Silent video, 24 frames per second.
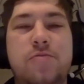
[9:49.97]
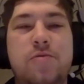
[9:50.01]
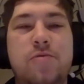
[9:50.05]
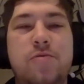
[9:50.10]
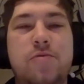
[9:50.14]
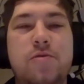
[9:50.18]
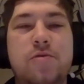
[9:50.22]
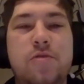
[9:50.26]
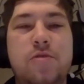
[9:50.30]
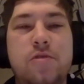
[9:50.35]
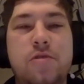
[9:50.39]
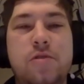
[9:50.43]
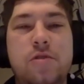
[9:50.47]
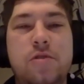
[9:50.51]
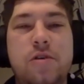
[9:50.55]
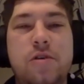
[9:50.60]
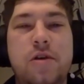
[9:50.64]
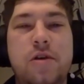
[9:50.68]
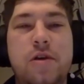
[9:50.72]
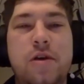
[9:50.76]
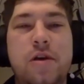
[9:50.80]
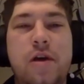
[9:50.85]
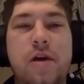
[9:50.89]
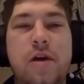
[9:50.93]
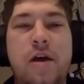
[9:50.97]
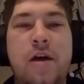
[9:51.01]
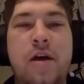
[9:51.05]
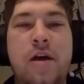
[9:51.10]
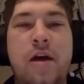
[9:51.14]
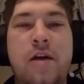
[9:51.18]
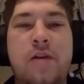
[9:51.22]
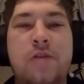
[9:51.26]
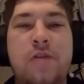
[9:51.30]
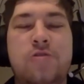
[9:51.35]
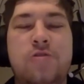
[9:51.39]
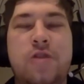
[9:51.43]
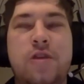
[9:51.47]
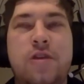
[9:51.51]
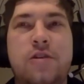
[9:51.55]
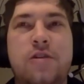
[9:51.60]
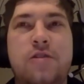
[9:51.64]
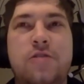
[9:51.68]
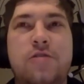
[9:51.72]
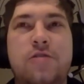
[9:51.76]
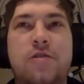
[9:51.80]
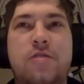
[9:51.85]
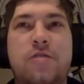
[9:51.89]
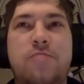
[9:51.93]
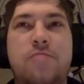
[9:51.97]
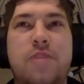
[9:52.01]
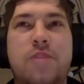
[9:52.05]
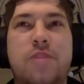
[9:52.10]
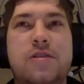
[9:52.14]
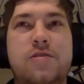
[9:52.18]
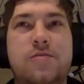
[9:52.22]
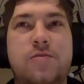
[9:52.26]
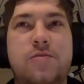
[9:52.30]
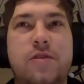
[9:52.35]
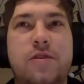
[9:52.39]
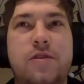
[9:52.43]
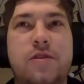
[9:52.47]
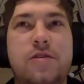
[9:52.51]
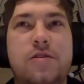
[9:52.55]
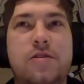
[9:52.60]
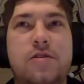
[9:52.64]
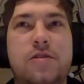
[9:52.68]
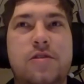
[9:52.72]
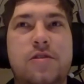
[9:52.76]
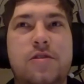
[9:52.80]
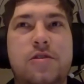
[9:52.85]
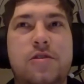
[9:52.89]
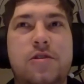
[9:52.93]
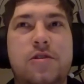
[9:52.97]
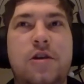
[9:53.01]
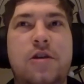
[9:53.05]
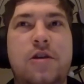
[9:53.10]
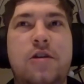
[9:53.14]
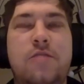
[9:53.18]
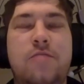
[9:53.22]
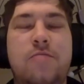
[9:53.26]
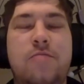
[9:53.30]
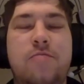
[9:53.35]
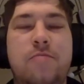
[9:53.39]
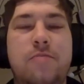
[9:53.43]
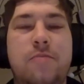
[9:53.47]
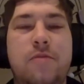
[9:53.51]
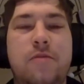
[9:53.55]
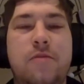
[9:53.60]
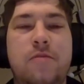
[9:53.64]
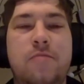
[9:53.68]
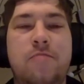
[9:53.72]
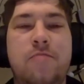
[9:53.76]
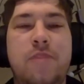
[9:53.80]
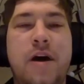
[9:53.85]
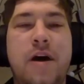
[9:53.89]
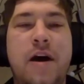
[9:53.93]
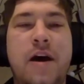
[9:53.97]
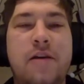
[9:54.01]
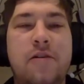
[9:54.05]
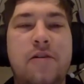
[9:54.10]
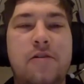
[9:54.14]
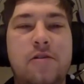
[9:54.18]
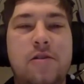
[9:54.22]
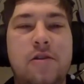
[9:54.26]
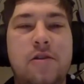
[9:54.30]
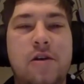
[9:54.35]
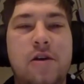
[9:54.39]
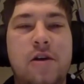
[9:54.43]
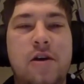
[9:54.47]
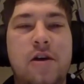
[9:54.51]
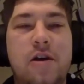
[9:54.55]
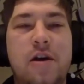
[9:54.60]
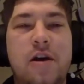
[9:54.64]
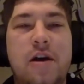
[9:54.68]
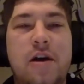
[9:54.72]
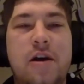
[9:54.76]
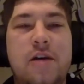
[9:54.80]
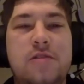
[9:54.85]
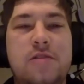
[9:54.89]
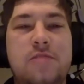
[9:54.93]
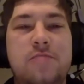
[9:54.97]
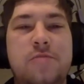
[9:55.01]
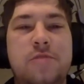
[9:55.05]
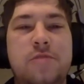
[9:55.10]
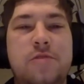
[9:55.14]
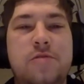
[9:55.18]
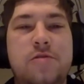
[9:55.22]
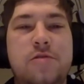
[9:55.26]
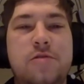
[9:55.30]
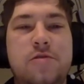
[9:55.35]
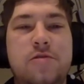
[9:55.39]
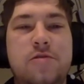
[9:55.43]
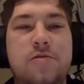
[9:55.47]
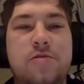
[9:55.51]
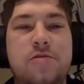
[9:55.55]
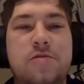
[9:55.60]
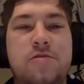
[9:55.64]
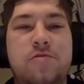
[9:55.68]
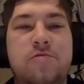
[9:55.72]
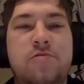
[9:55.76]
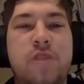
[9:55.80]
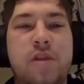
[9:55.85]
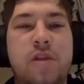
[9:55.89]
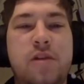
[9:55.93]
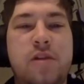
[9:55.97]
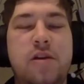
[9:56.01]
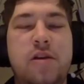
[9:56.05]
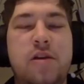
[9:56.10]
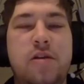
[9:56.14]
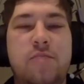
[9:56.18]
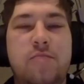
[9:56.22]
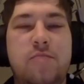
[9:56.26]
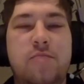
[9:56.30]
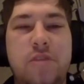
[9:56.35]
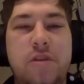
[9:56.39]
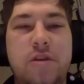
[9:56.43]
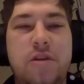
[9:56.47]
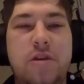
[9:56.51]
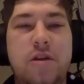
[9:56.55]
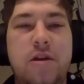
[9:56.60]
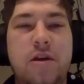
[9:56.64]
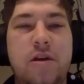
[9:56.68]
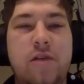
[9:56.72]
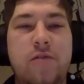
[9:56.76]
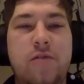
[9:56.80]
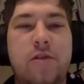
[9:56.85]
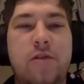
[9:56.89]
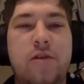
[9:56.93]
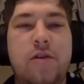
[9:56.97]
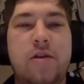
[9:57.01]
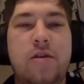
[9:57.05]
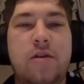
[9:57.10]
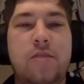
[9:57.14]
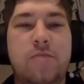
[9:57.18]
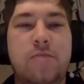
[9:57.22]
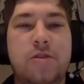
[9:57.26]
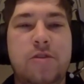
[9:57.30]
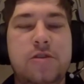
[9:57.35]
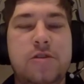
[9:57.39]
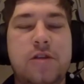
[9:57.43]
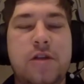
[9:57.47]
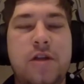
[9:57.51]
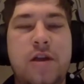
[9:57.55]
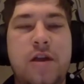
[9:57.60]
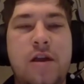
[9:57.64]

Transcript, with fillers: pool and, and trying to do your best with this shared pile as opposed to directly competing with the other person.